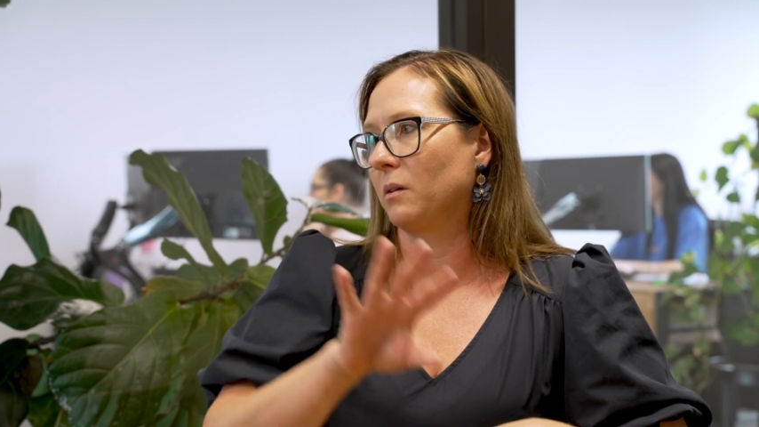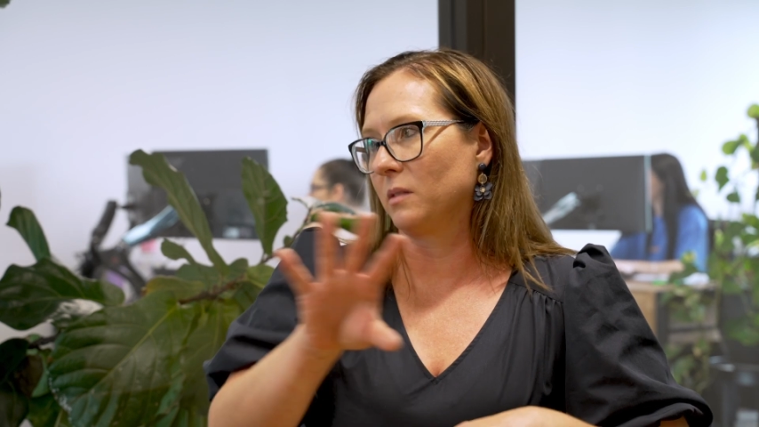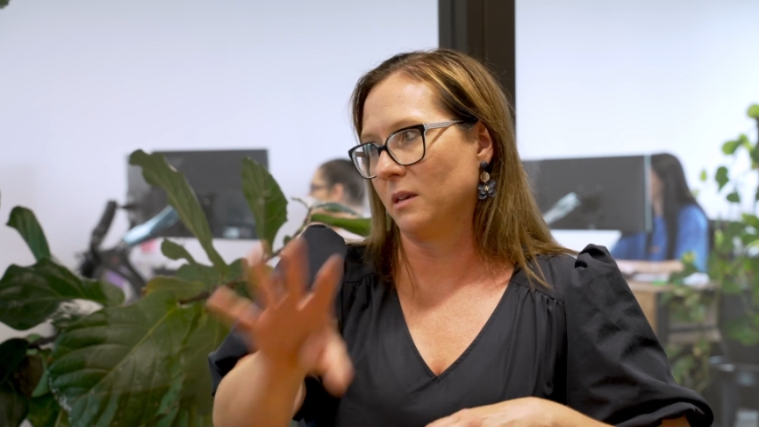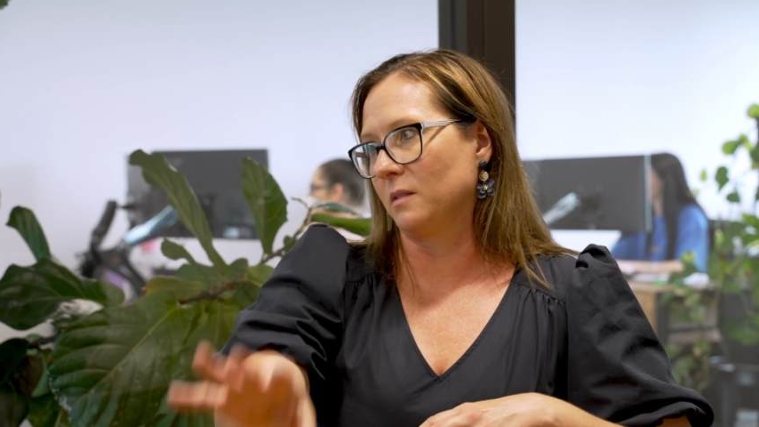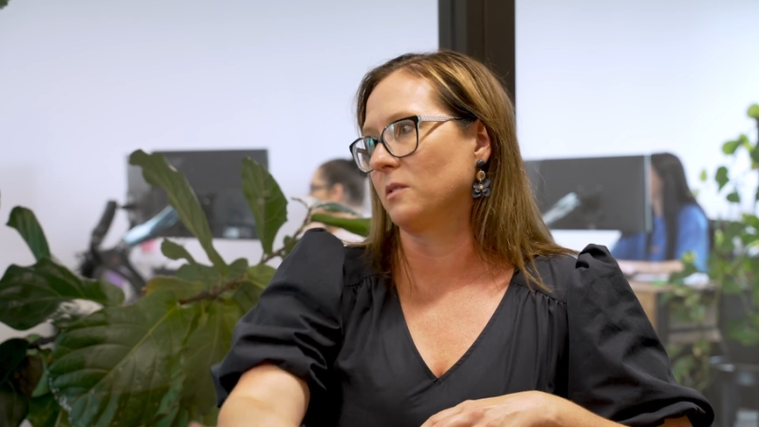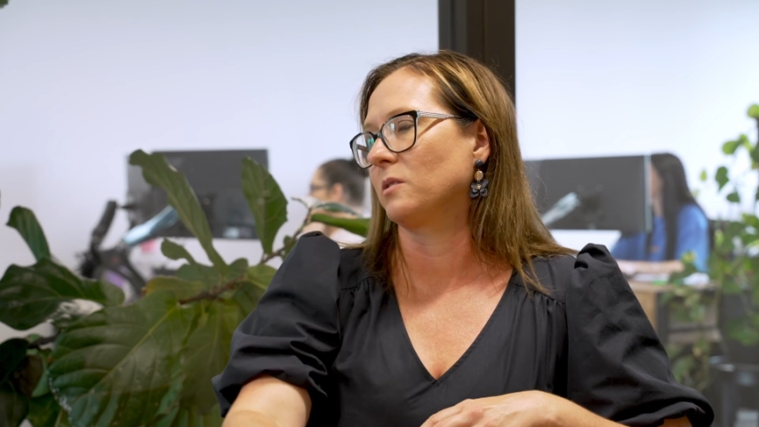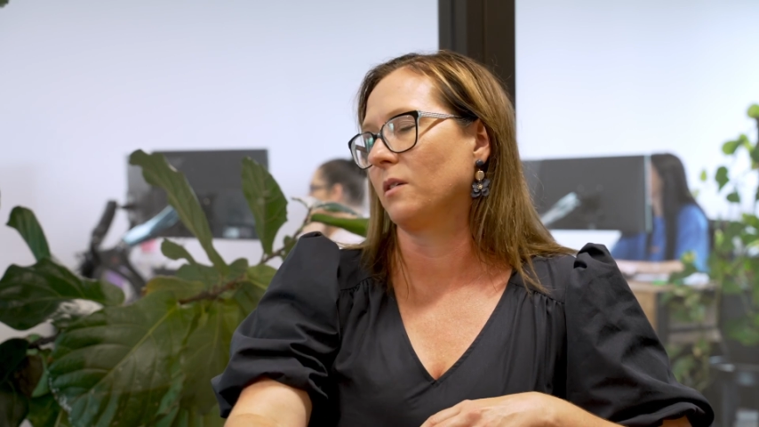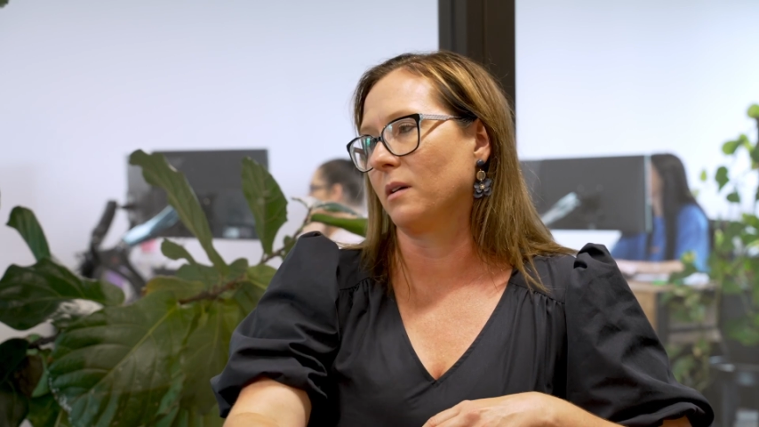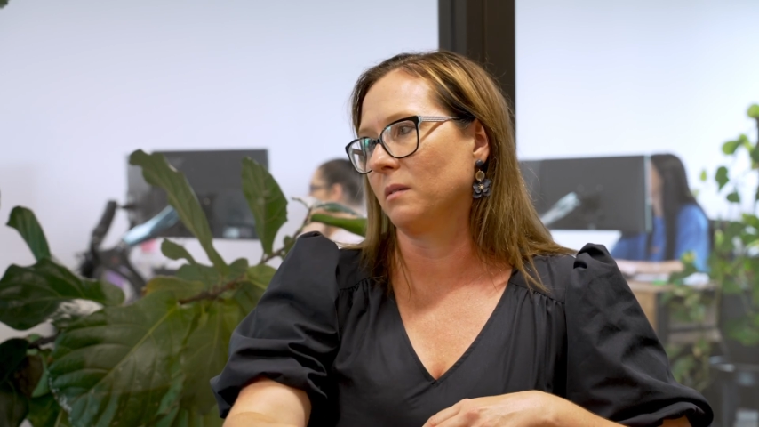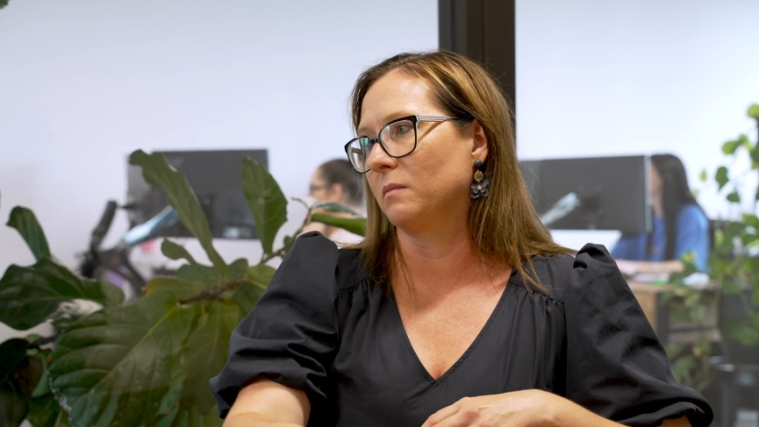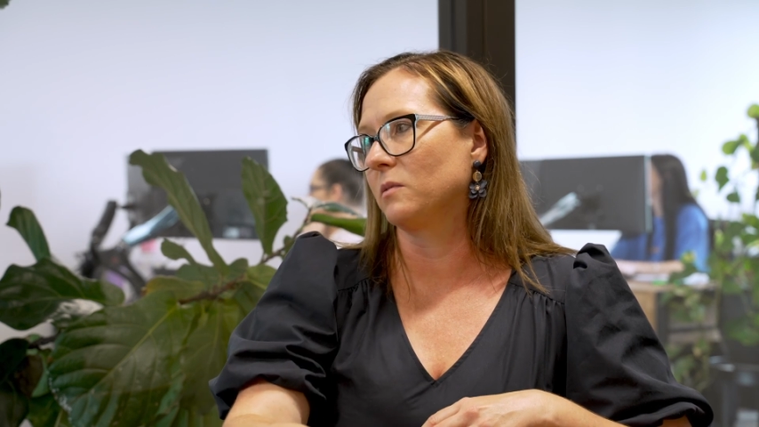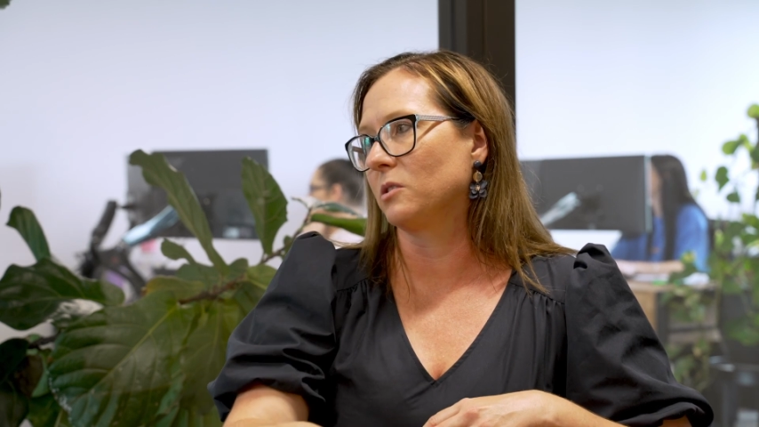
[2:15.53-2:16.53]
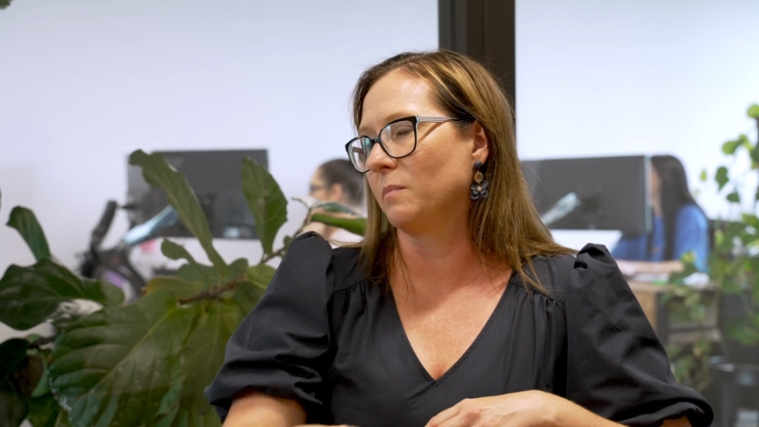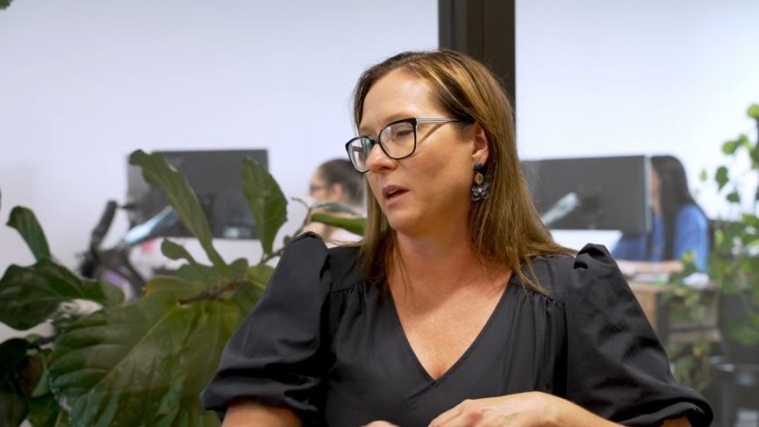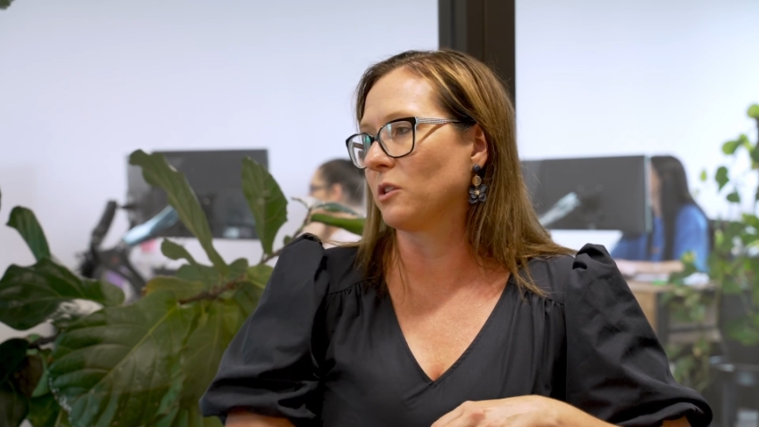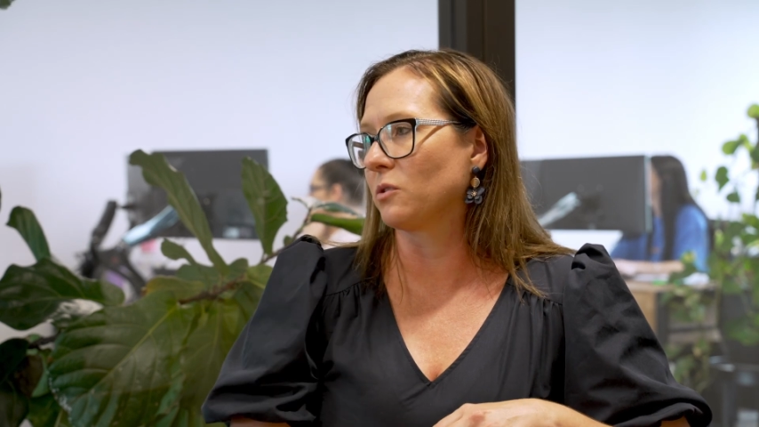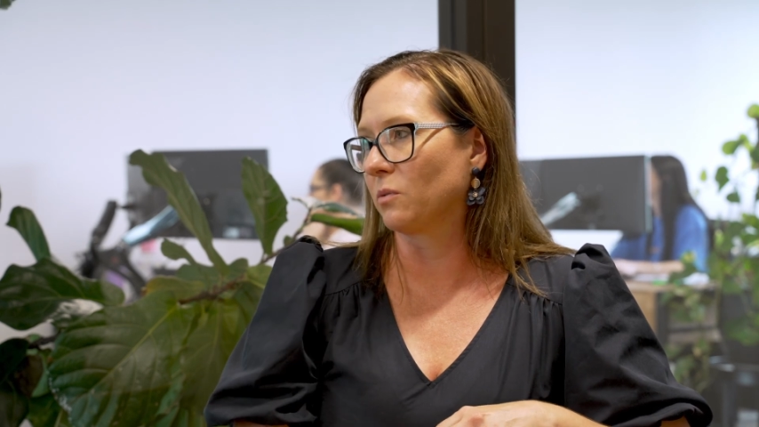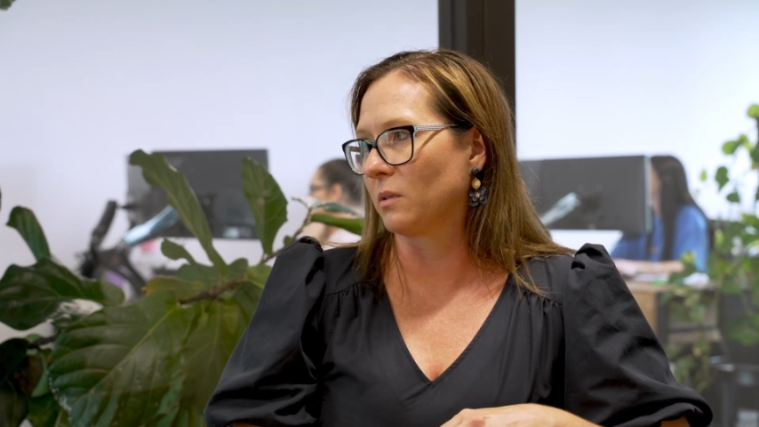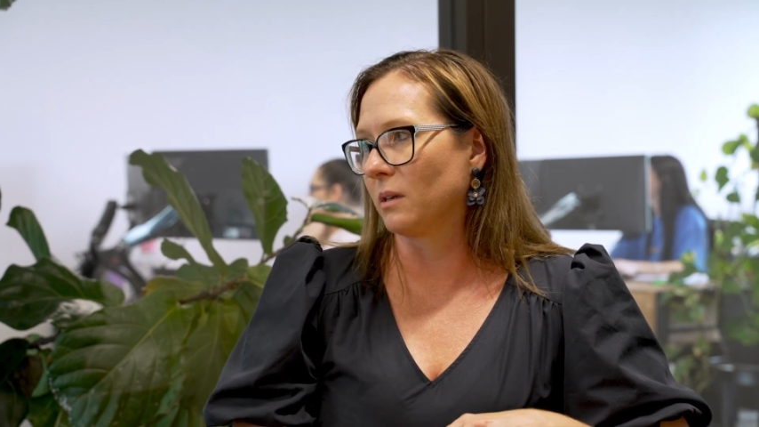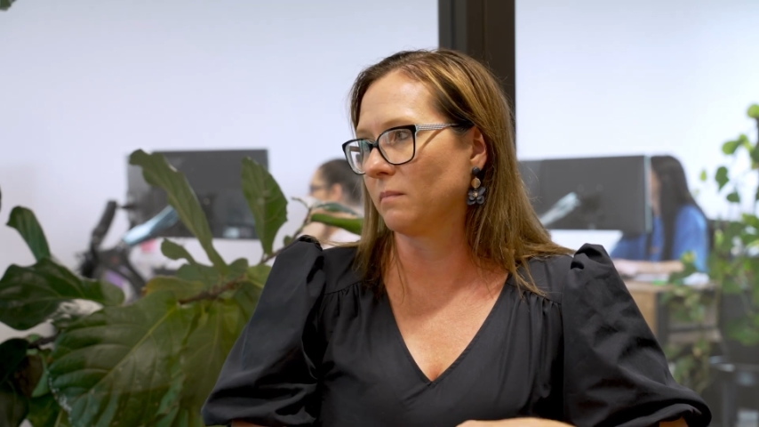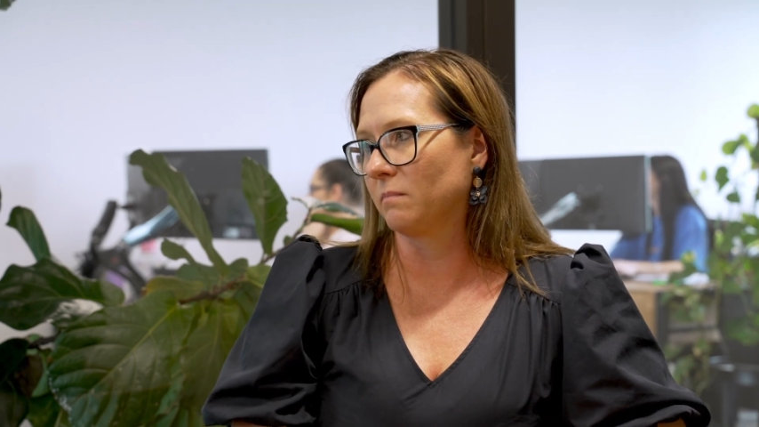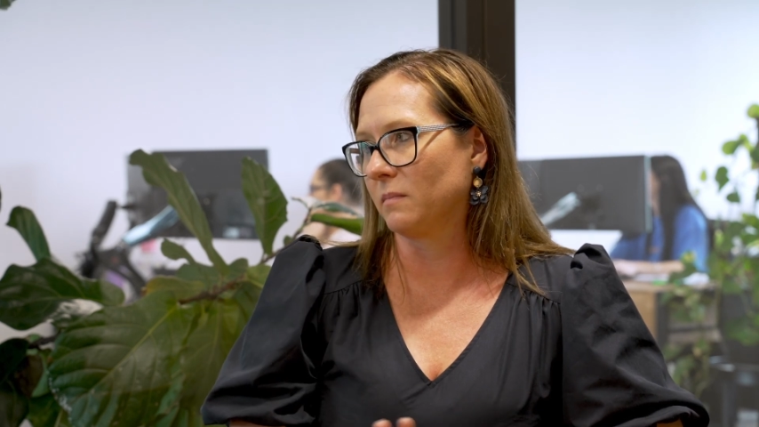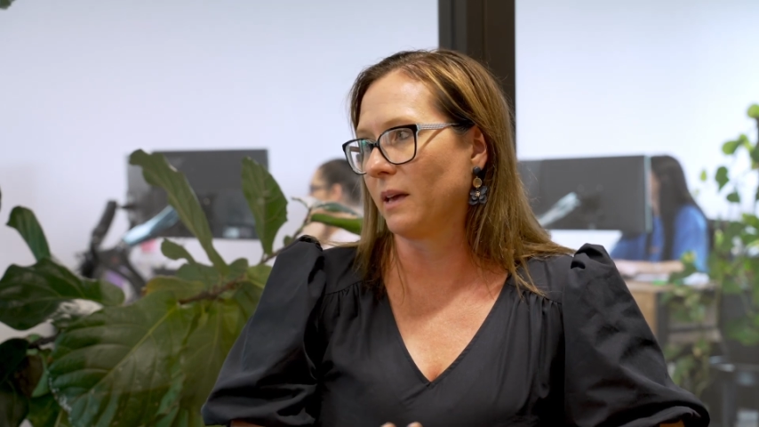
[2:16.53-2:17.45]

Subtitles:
on the other side to make sure that